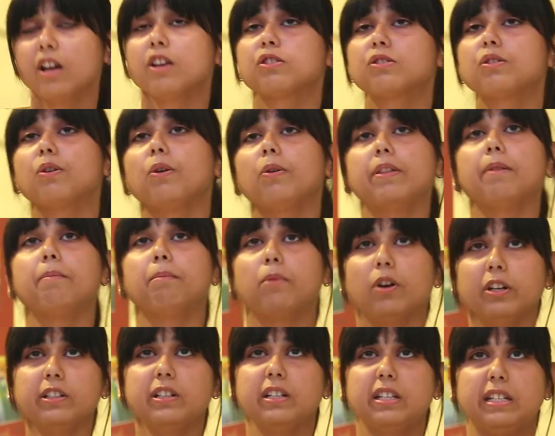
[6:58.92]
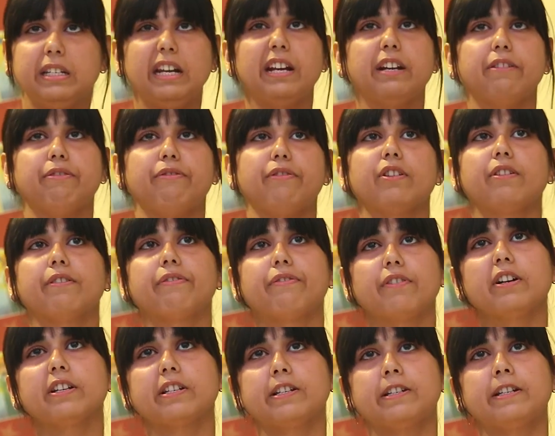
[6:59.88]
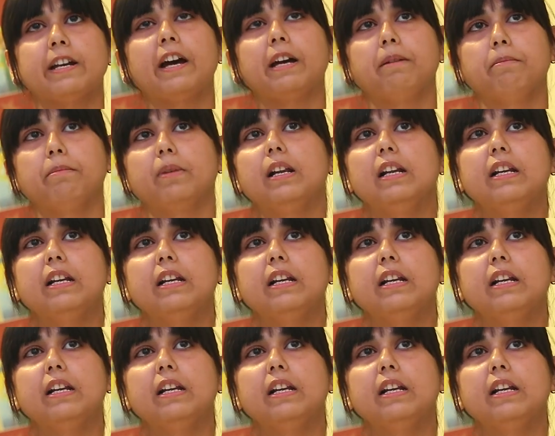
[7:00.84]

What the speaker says: So the modern state, for the first time,